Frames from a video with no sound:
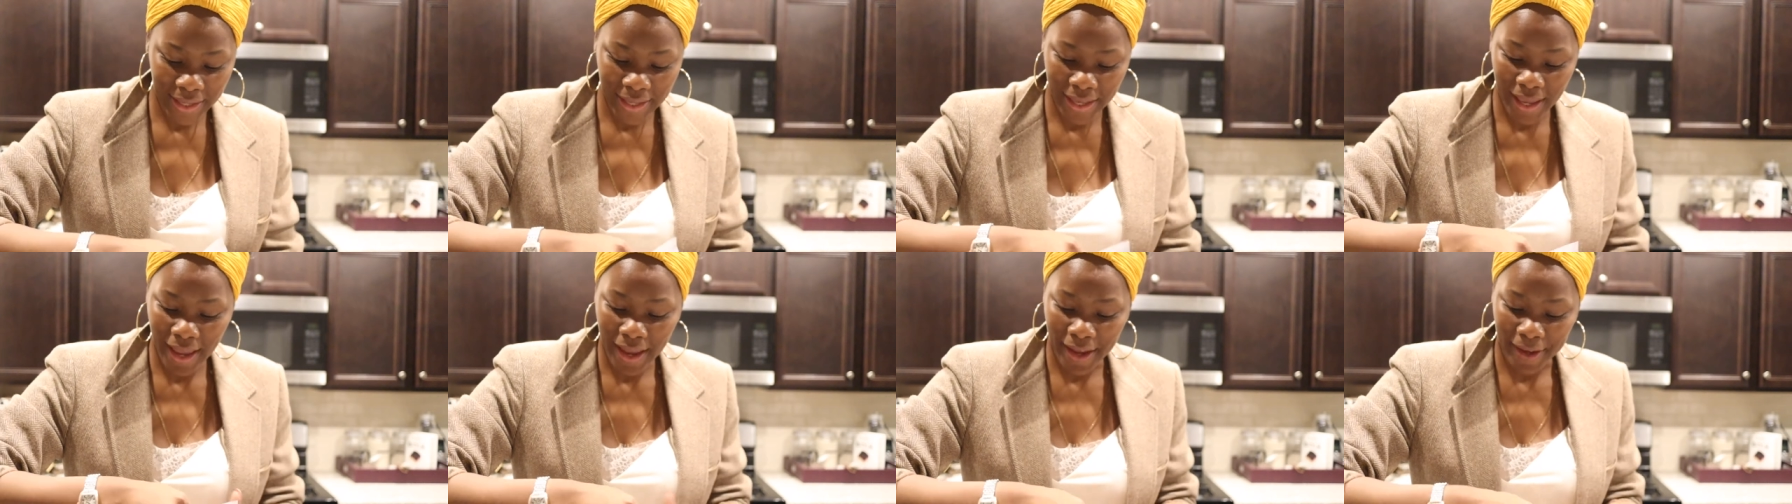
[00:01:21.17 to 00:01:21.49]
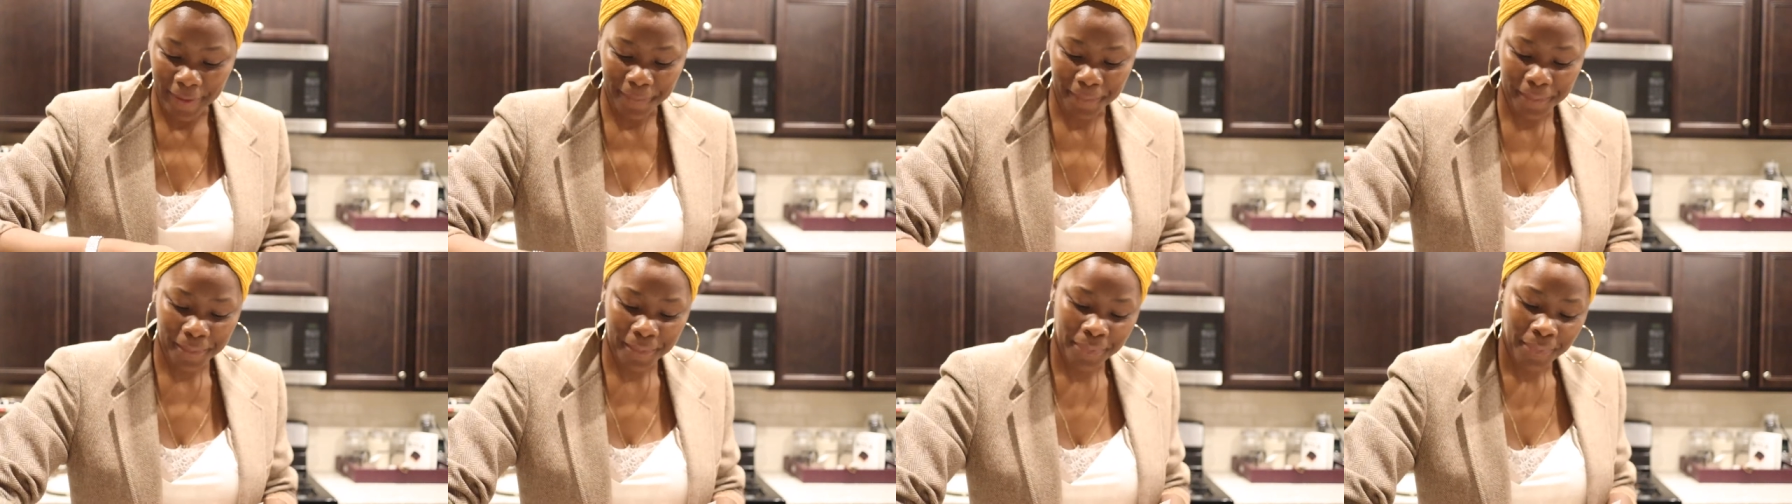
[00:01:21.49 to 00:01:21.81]

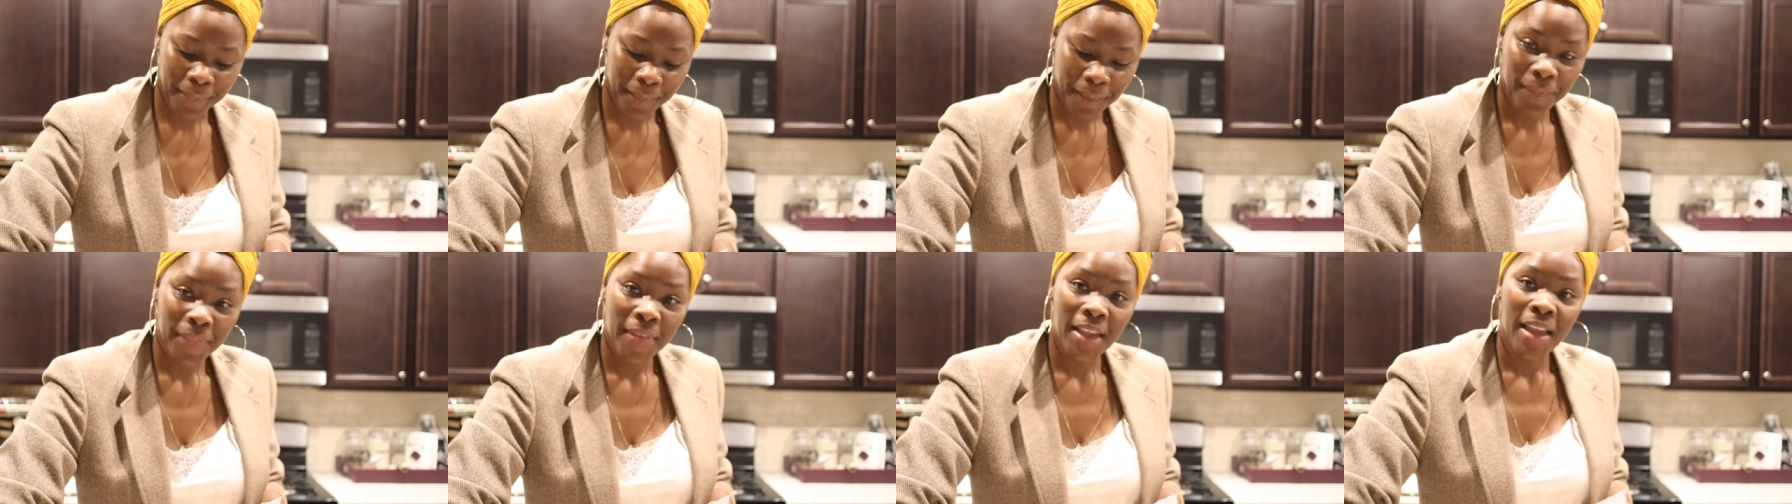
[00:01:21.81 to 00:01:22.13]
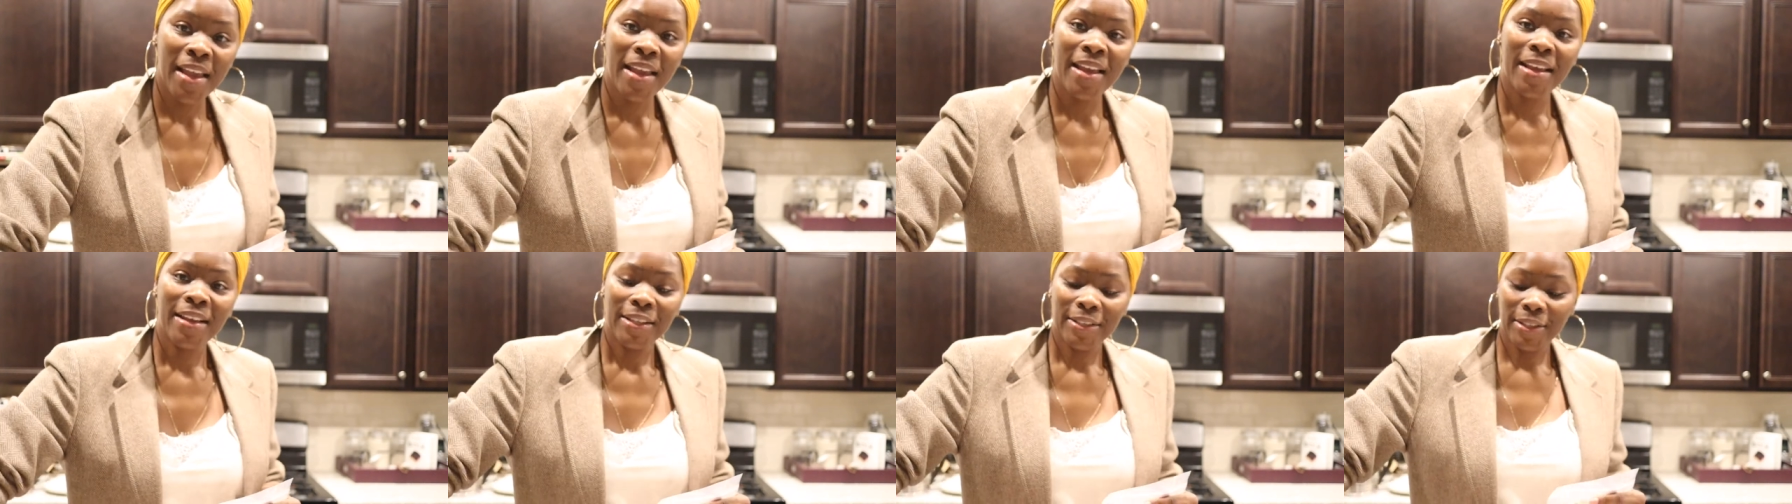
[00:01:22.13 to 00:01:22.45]
get.
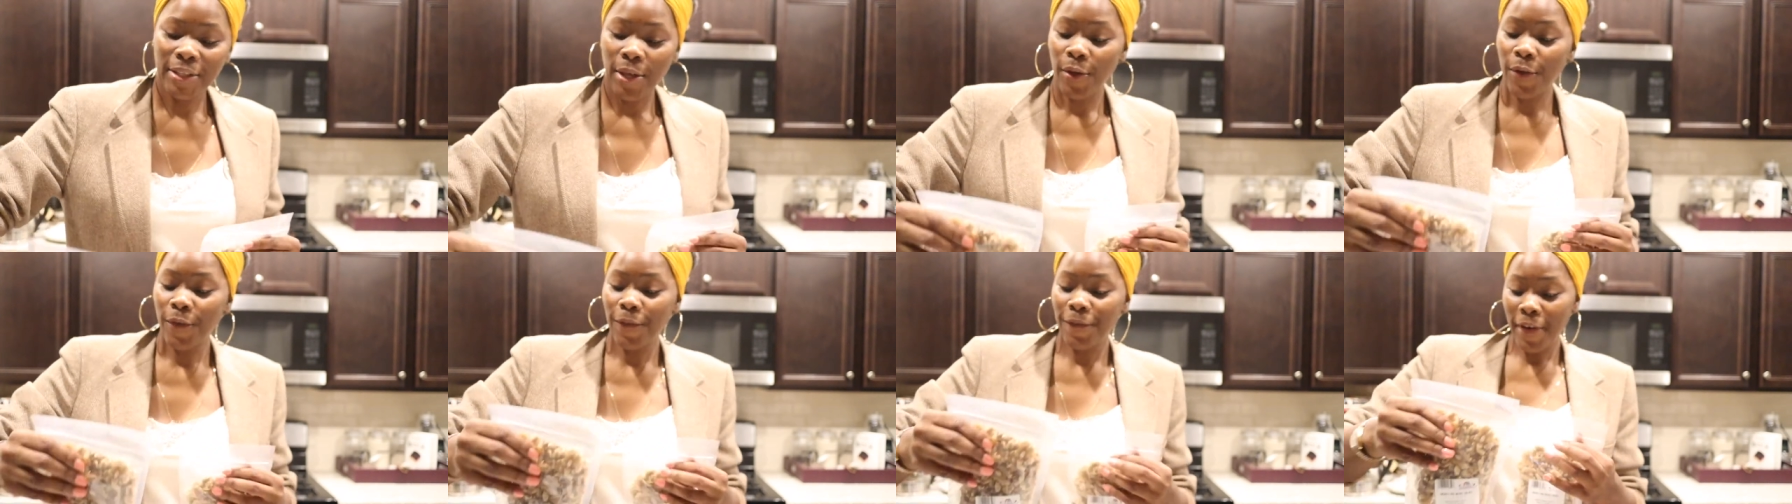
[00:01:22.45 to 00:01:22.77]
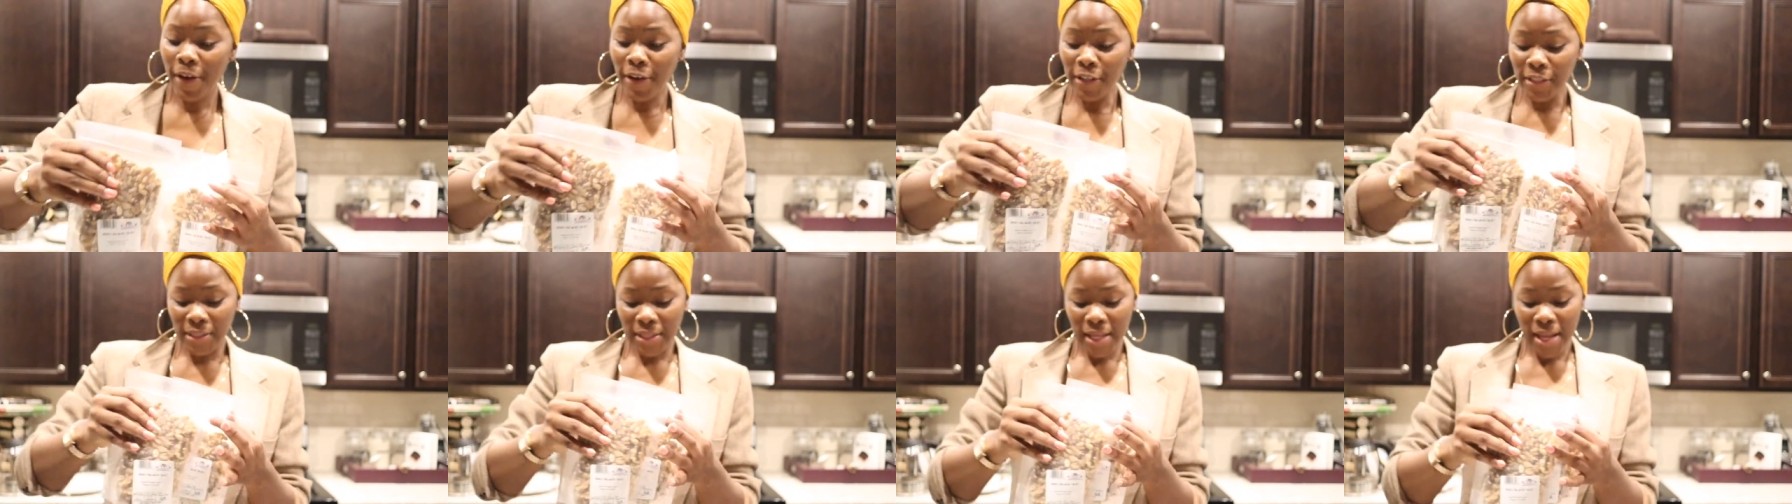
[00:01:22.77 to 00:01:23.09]
So the
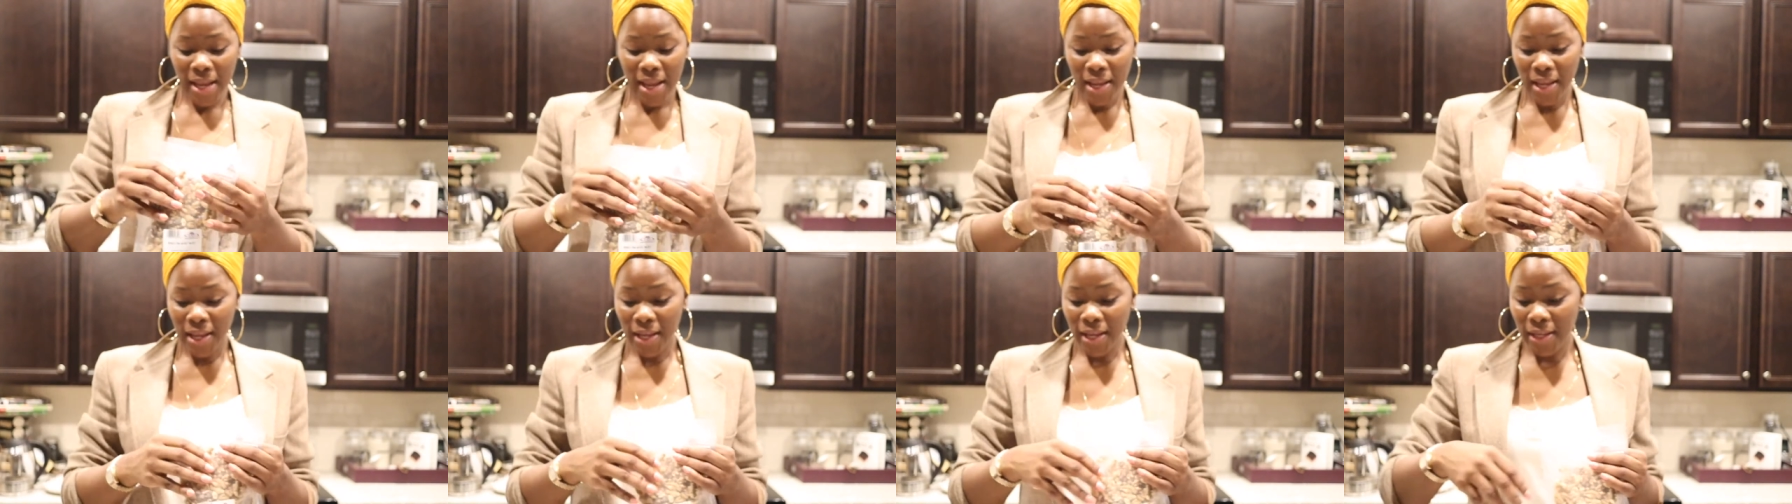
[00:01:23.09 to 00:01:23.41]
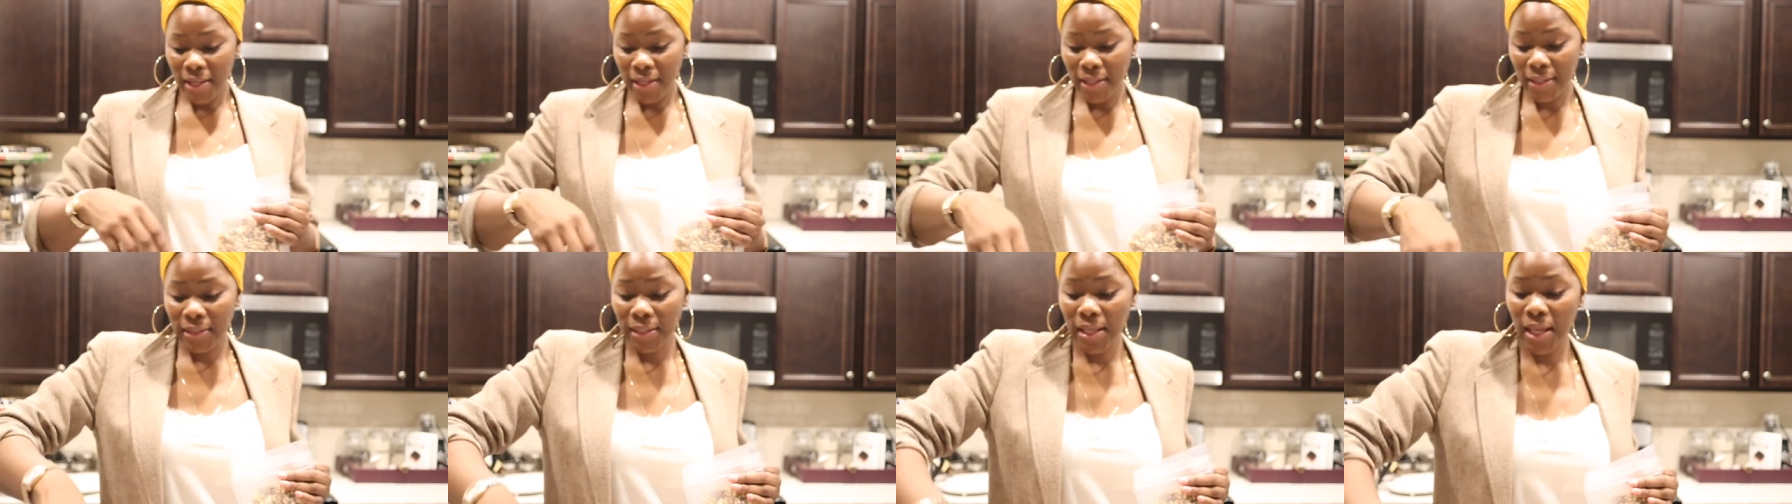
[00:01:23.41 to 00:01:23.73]
first thing
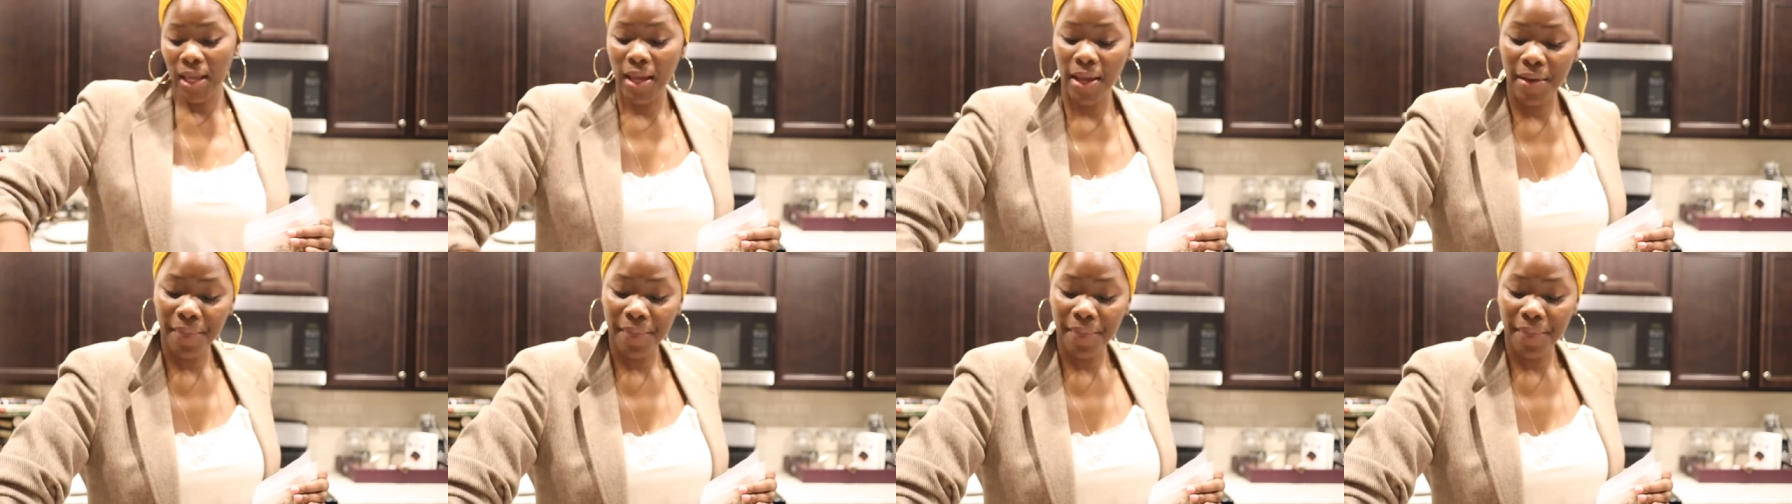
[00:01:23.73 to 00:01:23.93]
is